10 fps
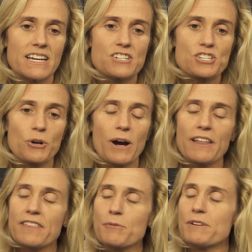And so
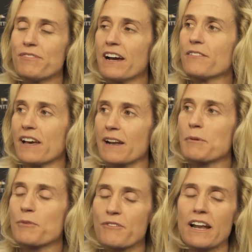I think we found that. I
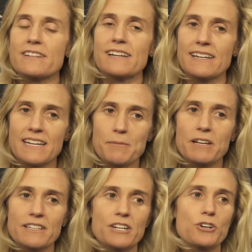mean, we've got a
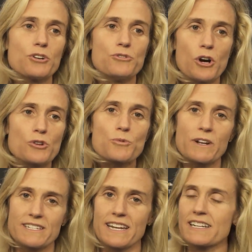dynamic leader who knows
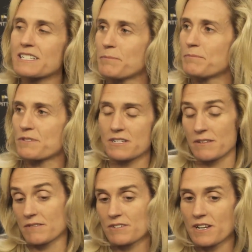what it takes
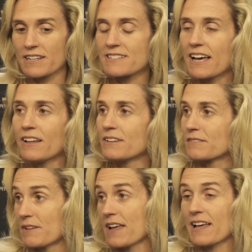to excel
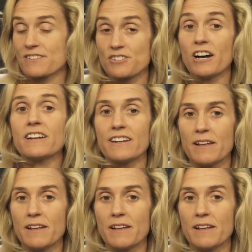and has done it